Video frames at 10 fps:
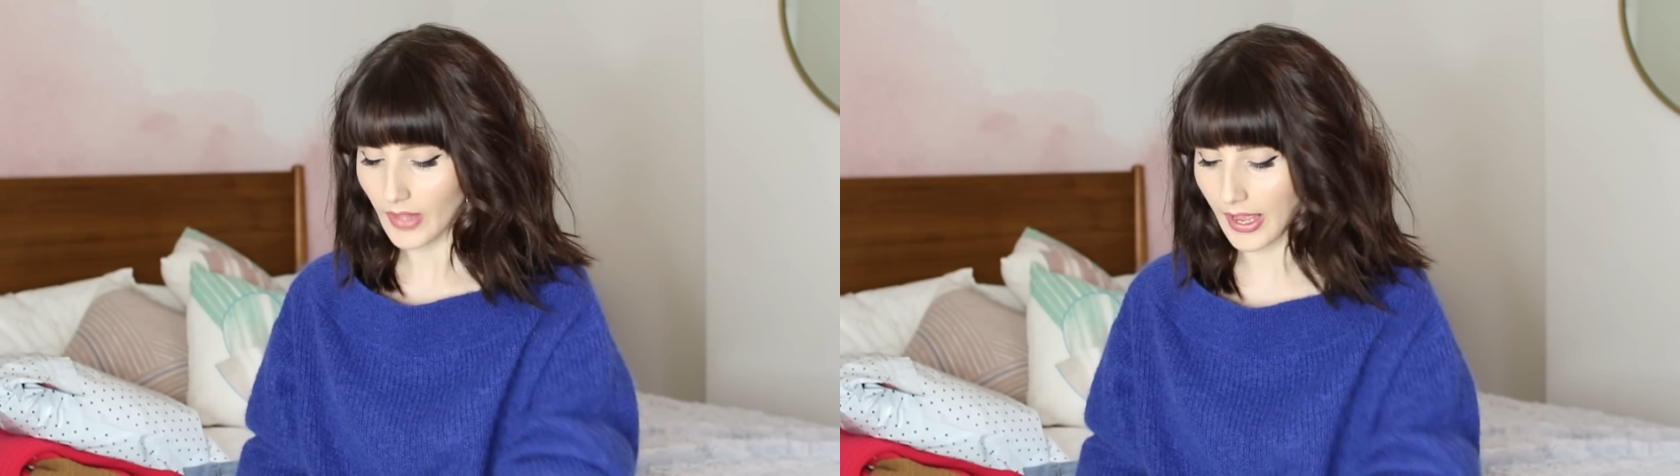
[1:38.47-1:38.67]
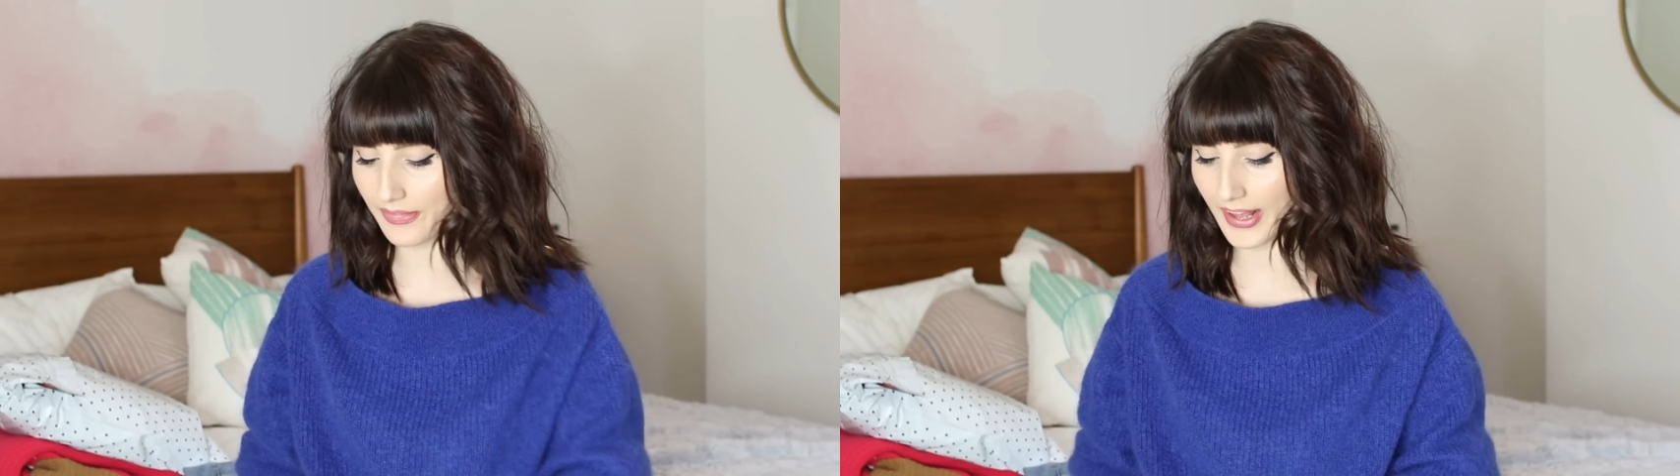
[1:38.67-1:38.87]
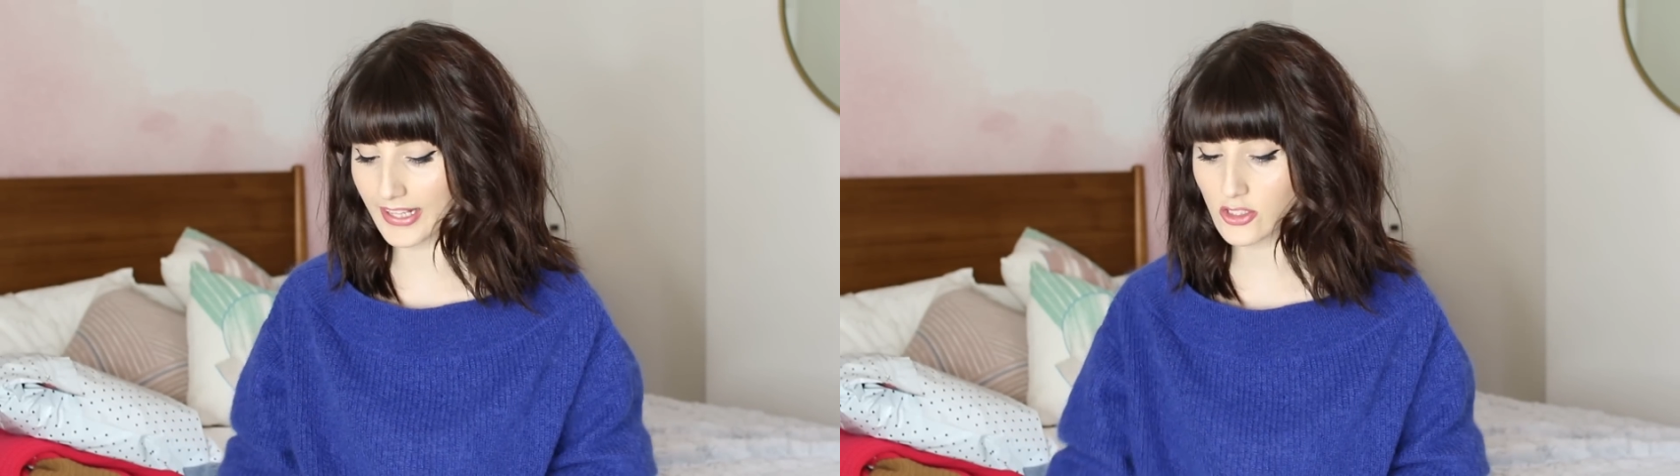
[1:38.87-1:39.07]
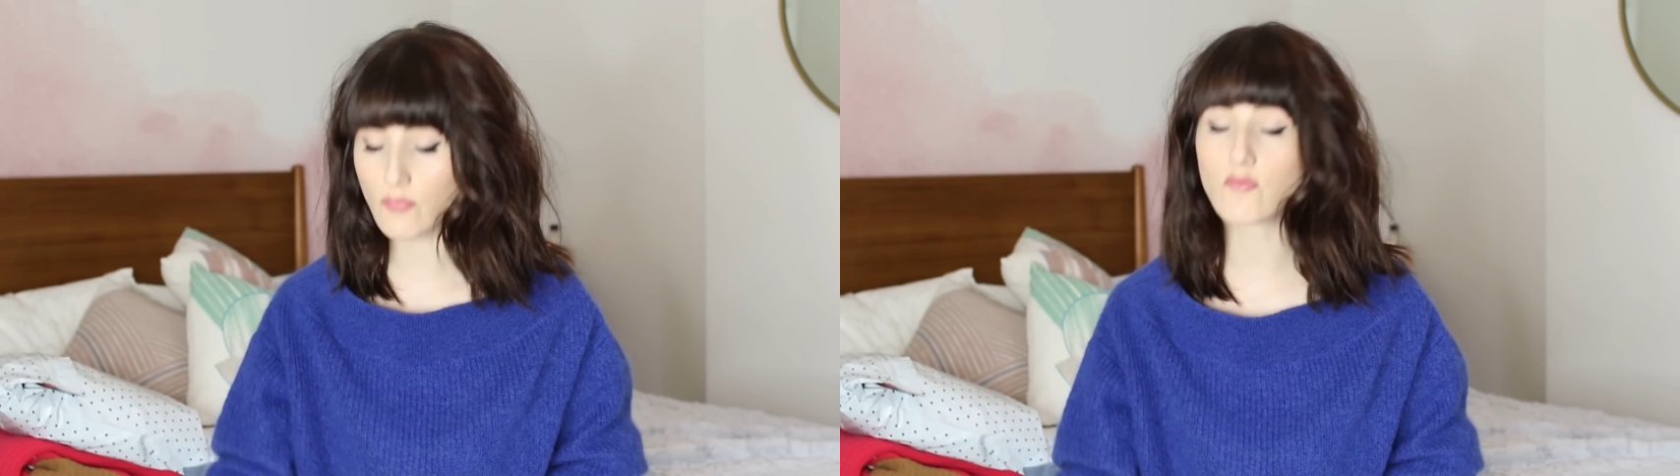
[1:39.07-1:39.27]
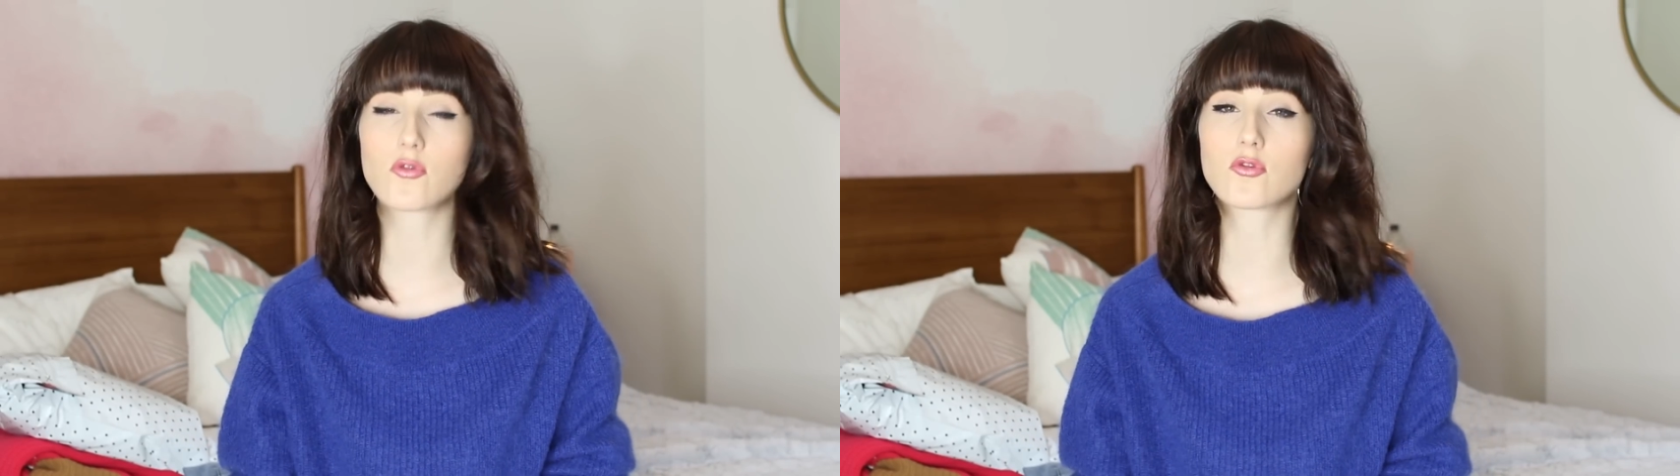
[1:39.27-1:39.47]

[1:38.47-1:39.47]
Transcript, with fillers: and they had some